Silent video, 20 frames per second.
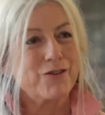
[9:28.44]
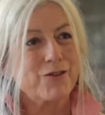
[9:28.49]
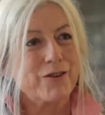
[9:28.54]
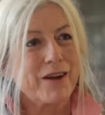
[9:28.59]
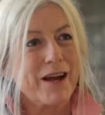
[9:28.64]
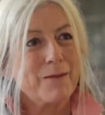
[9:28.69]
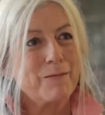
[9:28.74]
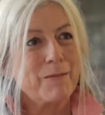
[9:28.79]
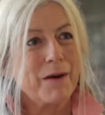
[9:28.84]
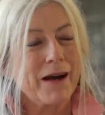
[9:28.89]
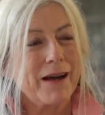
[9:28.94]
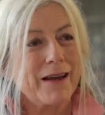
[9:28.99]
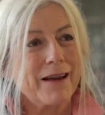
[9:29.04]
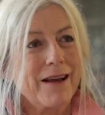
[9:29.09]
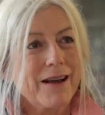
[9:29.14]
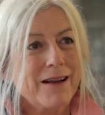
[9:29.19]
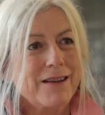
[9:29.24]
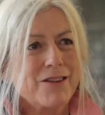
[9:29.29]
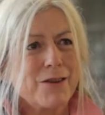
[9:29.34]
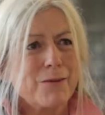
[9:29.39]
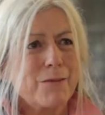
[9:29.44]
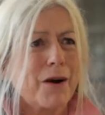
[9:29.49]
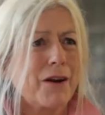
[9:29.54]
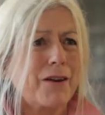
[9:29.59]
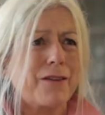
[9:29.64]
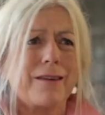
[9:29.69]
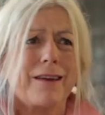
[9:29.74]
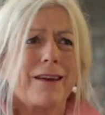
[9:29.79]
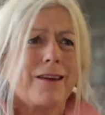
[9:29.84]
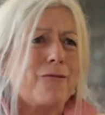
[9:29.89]
your campaign. So you
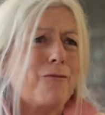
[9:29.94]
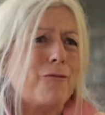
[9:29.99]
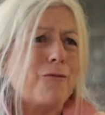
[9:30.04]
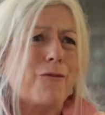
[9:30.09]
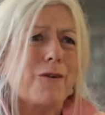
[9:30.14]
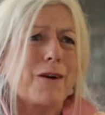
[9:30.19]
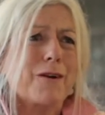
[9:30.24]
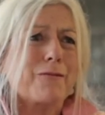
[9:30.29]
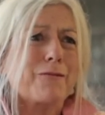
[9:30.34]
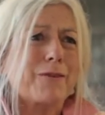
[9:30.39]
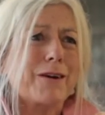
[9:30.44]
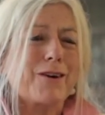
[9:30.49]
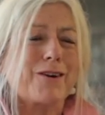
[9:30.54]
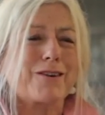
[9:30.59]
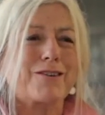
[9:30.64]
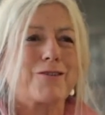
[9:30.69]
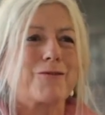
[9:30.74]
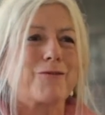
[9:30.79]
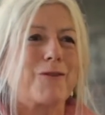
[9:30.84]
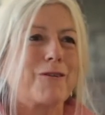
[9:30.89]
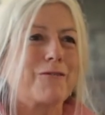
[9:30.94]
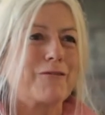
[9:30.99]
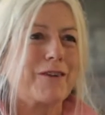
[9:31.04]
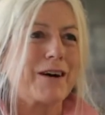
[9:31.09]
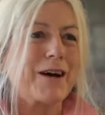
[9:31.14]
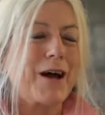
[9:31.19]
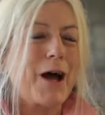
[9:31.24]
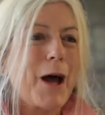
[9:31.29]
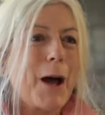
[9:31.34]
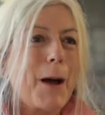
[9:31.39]
might think, well, what have we got to offer?
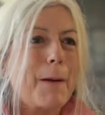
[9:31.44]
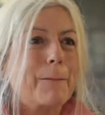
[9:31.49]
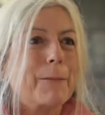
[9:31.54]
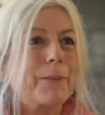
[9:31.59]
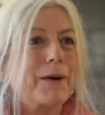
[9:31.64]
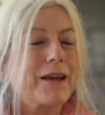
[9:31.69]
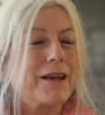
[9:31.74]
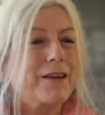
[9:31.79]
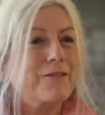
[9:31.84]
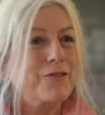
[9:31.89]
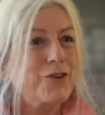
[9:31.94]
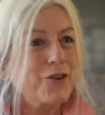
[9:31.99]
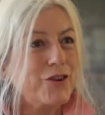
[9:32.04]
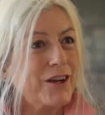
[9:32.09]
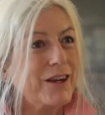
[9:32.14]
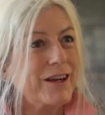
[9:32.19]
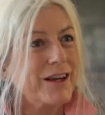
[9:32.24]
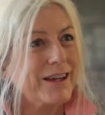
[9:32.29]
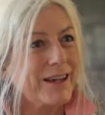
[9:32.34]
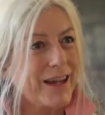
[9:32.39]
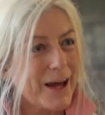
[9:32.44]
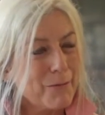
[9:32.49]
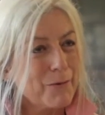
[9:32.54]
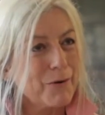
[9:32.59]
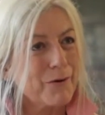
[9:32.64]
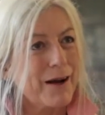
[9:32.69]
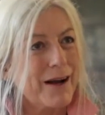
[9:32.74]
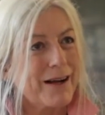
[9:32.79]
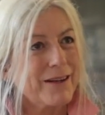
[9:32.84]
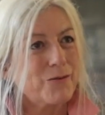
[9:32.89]
But if you can
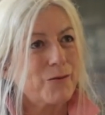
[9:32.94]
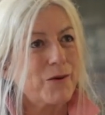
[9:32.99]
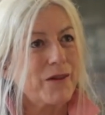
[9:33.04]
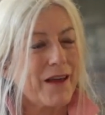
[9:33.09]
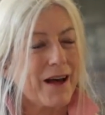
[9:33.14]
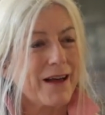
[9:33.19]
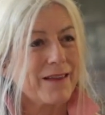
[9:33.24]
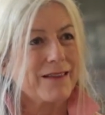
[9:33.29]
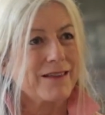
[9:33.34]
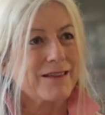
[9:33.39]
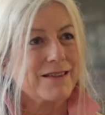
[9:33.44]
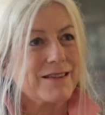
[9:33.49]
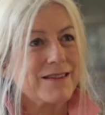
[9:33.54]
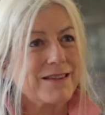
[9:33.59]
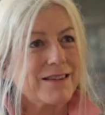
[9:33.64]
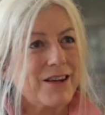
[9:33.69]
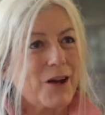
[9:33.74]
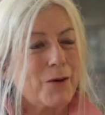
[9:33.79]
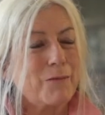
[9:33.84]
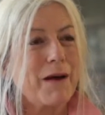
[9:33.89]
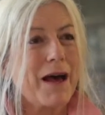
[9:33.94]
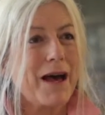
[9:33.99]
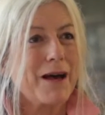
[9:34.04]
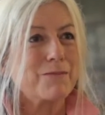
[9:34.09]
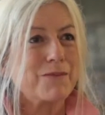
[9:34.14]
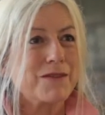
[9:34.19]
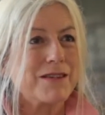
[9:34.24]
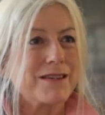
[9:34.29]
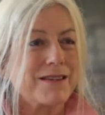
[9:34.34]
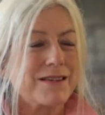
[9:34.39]
collaborate with others, you know,
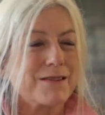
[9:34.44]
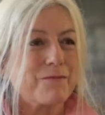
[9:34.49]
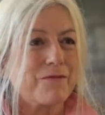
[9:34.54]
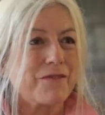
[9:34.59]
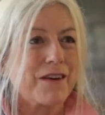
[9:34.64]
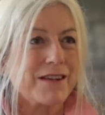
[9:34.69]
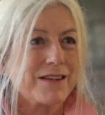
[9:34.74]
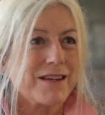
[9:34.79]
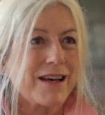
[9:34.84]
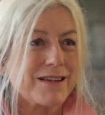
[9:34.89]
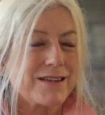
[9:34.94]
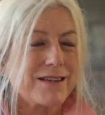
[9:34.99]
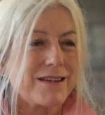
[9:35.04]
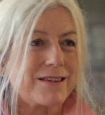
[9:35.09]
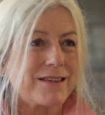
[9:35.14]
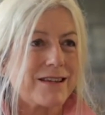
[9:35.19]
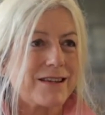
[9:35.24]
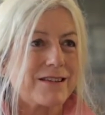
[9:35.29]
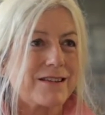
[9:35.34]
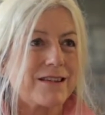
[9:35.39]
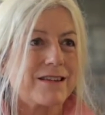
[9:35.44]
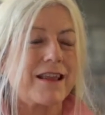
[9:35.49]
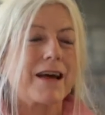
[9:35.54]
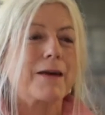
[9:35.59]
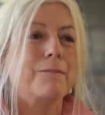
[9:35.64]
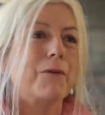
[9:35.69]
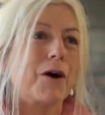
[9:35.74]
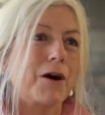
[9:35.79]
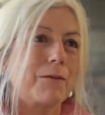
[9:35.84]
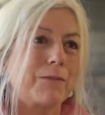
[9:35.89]
perhaps there's some fantastic things that
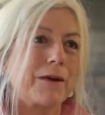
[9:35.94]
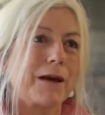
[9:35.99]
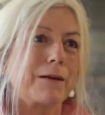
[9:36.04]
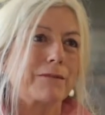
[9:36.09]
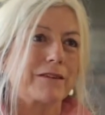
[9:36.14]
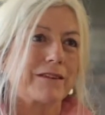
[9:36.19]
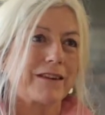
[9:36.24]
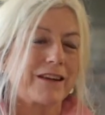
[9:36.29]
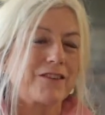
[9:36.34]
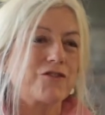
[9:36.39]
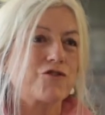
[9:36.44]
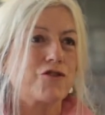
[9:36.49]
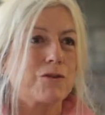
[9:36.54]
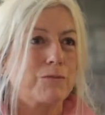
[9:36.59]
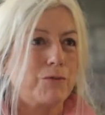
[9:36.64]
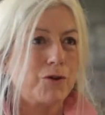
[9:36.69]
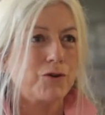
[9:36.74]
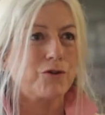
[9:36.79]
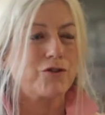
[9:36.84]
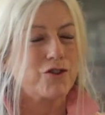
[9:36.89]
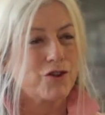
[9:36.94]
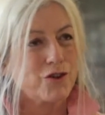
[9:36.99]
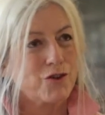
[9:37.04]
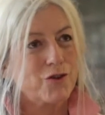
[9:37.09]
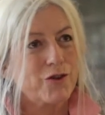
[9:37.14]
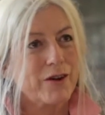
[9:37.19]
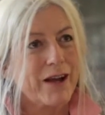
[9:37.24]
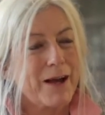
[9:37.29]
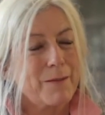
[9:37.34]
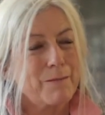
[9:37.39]
they might be able to contribute to
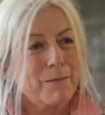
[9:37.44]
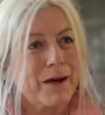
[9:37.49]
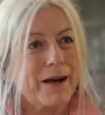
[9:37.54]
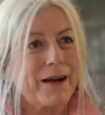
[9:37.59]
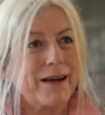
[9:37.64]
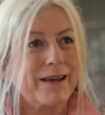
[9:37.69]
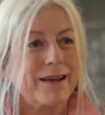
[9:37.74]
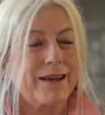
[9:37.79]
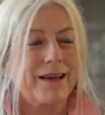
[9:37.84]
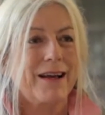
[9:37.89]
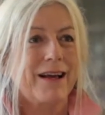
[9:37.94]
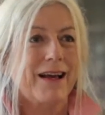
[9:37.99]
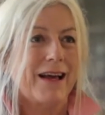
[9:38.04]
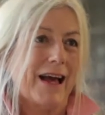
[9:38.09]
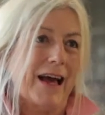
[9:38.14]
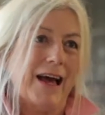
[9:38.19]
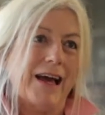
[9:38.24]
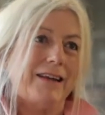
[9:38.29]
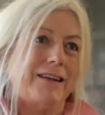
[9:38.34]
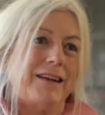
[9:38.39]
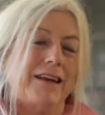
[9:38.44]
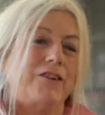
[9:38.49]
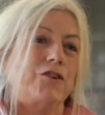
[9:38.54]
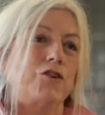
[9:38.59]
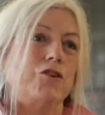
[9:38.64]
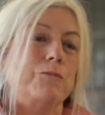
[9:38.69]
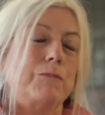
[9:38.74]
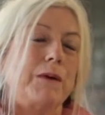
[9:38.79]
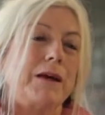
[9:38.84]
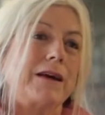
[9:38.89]
your campaign. And it
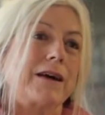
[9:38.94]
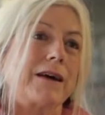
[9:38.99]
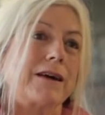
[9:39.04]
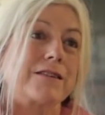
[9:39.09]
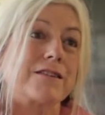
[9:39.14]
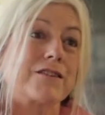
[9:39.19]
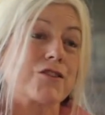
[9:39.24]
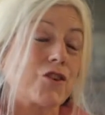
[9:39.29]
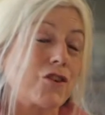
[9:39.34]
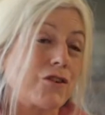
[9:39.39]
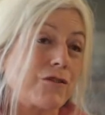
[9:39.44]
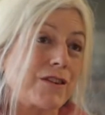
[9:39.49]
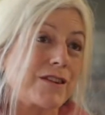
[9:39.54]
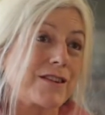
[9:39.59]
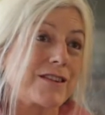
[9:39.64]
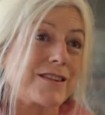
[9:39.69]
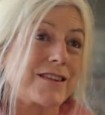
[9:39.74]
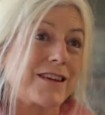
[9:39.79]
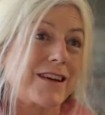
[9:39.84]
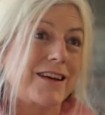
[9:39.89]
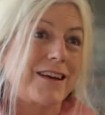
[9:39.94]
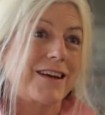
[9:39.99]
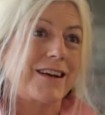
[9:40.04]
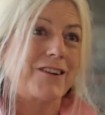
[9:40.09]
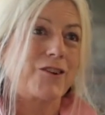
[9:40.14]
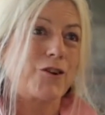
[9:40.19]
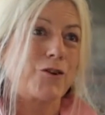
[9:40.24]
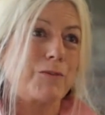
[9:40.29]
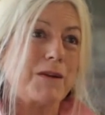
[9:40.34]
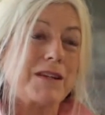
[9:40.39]
could be a service,
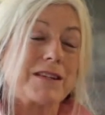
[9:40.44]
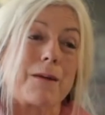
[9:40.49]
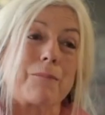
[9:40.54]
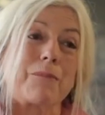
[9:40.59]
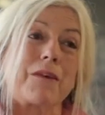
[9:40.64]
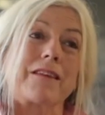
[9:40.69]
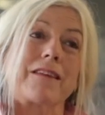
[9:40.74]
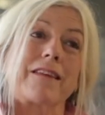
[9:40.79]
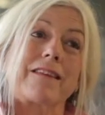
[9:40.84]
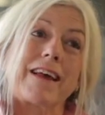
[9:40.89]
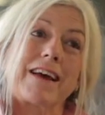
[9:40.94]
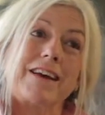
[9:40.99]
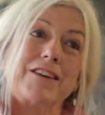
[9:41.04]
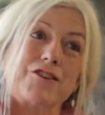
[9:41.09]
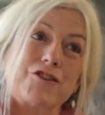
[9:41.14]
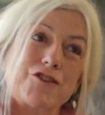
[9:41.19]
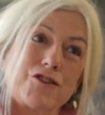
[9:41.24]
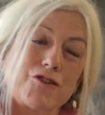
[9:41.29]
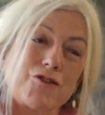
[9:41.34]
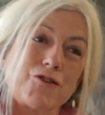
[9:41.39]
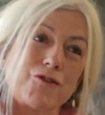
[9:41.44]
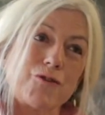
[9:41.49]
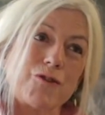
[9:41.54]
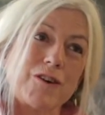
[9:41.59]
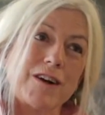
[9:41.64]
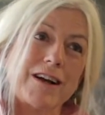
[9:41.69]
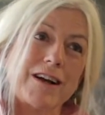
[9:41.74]
it could be something that they do.